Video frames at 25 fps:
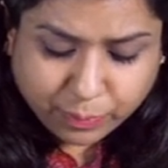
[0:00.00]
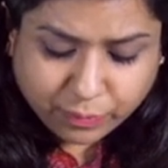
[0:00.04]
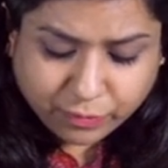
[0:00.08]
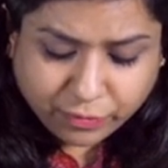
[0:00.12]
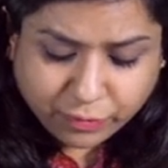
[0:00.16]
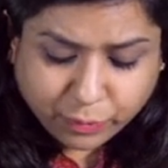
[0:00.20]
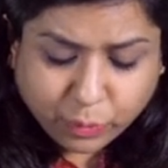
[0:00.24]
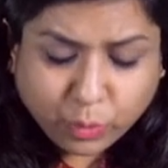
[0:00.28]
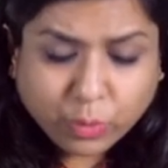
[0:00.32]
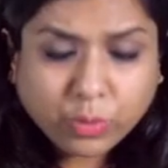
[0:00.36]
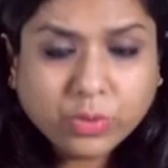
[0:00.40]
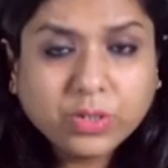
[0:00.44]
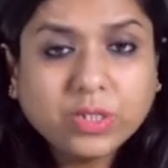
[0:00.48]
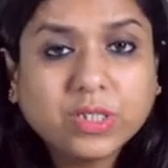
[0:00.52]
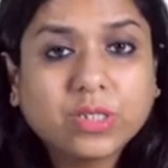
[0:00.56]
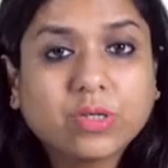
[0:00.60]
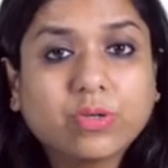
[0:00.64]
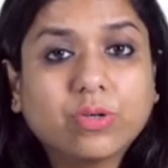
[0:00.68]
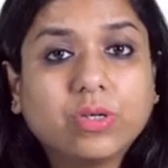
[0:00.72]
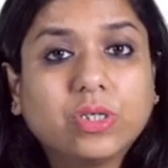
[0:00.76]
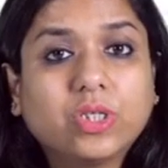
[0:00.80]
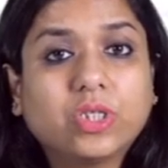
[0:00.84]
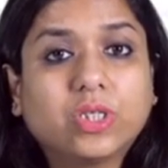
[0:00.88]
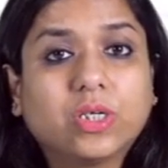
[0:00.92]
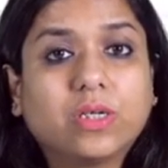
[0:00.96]
Foods
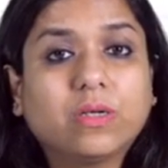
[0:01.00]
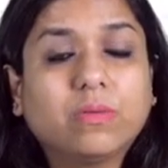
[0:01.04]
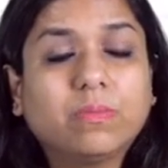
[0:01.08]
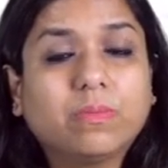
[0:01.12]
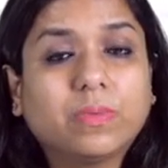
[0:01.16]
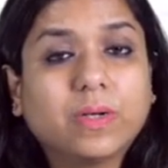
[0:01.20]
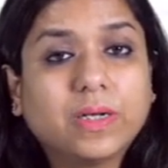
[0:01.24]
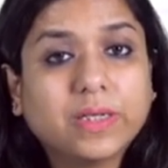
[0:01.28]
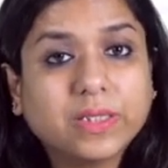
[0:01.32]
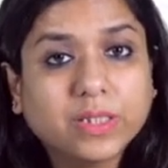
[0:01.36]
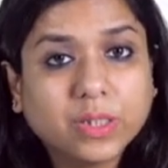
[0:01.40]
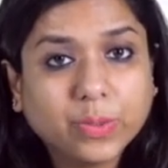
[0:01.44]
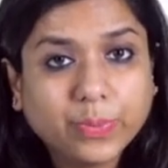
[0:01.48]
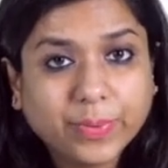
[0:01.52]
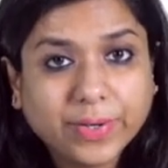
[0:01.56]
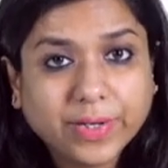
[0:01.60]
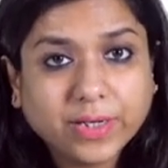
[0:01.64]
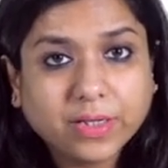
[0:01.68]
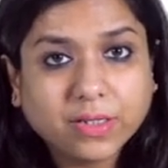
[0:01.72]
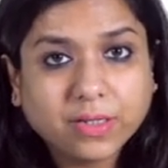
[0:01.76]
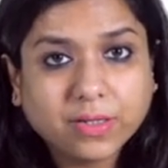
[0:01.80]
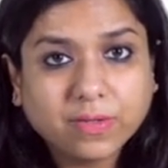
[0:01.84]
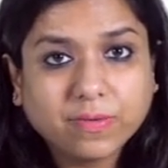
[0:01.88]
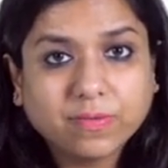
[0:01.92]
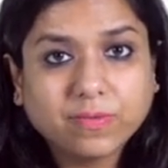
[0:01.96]
rich in
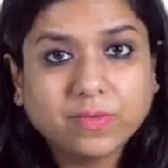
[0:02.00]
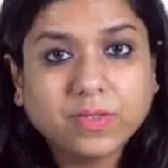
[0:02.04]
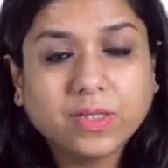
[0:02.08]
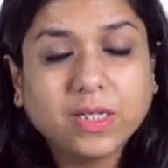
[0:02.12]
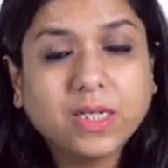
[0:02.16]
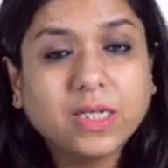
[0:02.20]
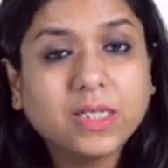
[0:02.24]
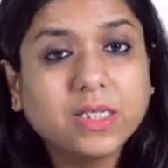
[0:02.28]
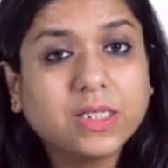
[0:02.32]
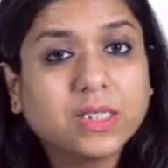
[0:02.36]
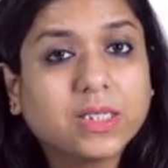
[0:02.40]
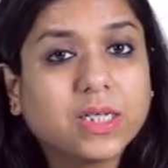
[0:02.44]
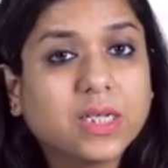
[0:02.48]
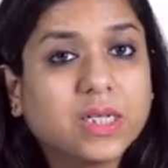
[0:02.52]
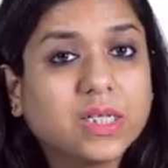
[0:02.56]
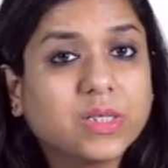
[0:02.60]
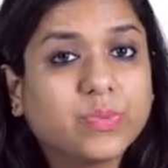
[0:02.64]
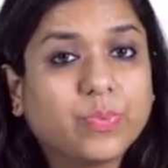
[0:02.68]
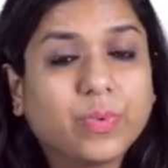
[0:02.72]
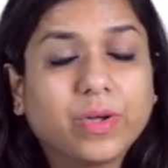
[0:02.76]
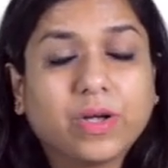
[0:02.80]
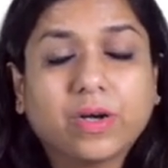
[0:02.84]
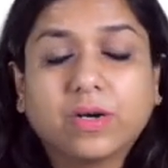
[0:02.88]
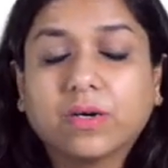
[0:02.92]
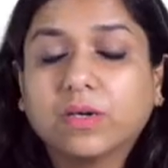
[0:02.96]
preservatives. These
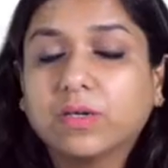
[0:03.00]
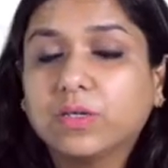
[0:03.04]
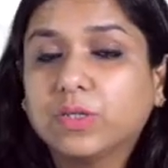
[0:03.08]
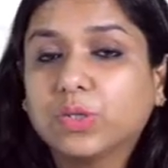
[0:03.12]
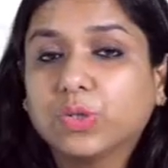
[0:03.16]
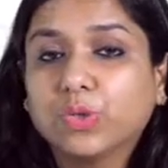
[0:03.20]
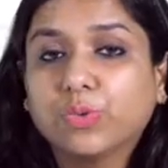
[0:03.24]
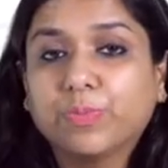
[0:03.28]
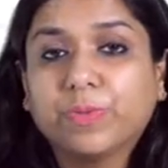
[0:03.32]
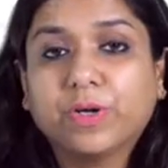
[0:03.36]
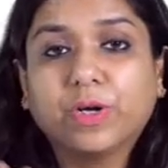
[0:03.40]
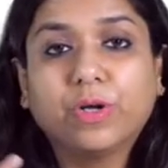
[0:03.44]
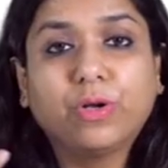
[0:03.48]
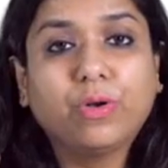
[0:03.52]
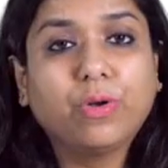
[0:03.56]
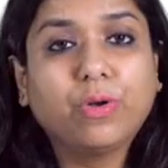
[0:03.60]
days we are consuming a